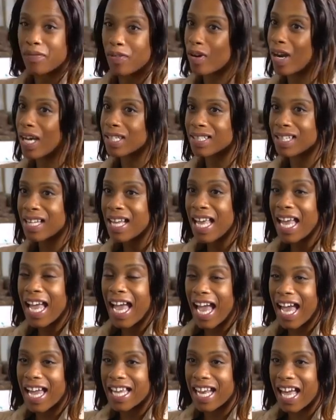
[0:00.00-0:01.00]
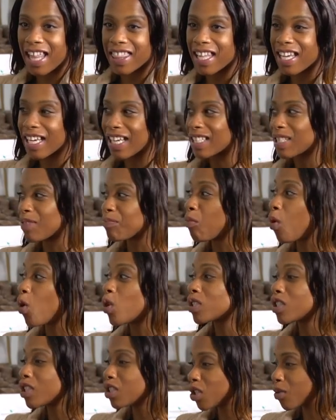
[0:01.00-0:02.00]
it for us, and I think it's
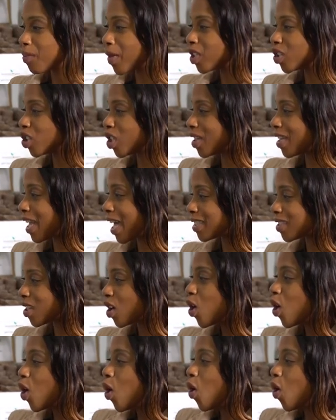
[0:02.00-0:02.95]
important to mention that